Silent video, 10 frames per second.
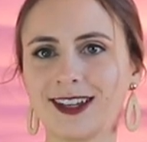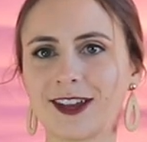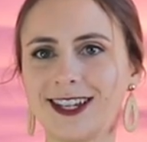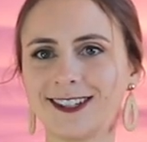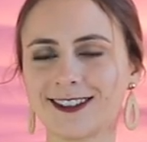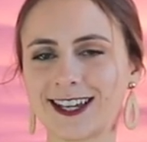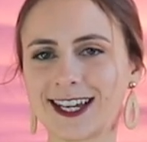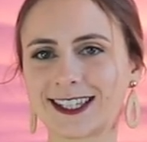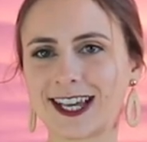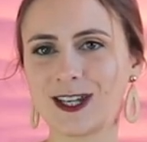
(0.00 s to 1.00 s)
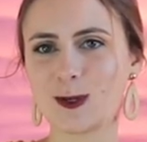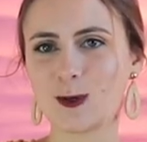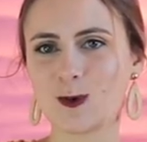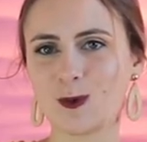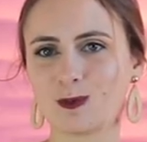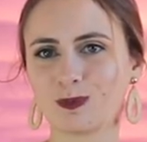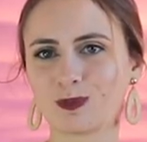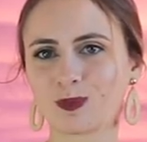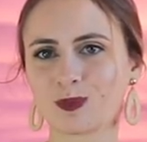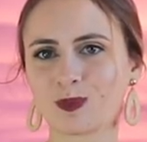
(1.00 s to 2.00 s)
Now these are things that you
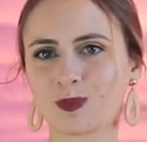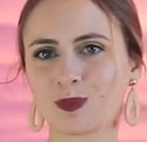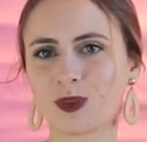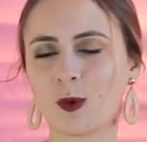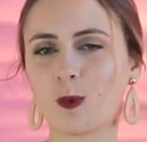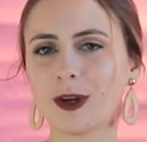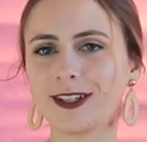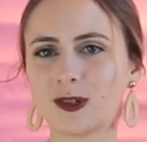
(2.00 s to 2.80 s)
want